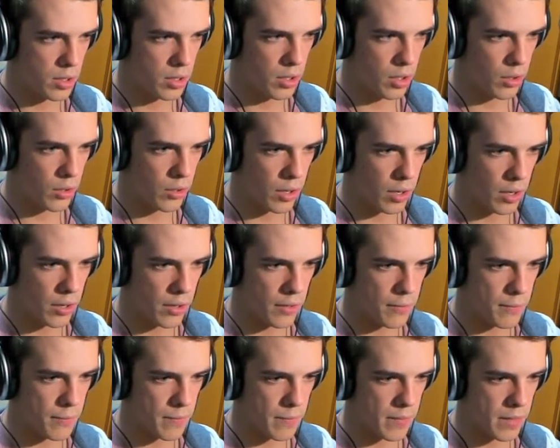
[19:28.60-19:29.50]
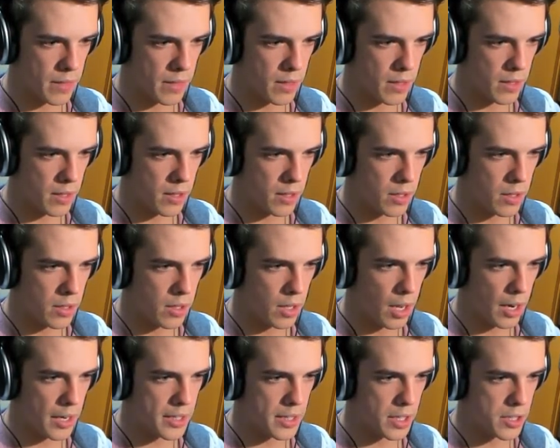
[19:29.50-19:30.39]
Okay.
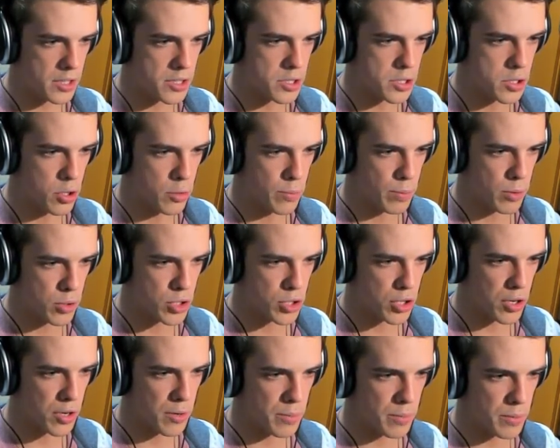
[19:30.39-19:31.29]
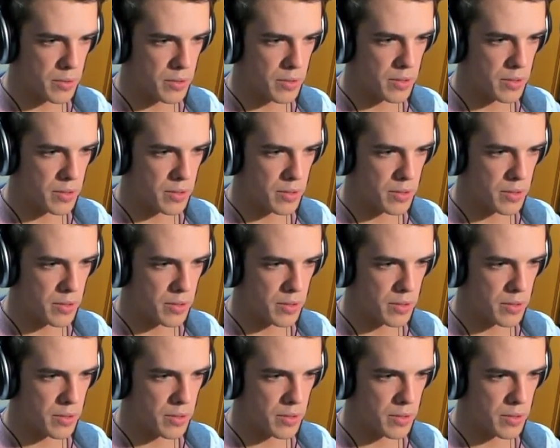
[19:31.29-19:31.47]
I can, like, super jump.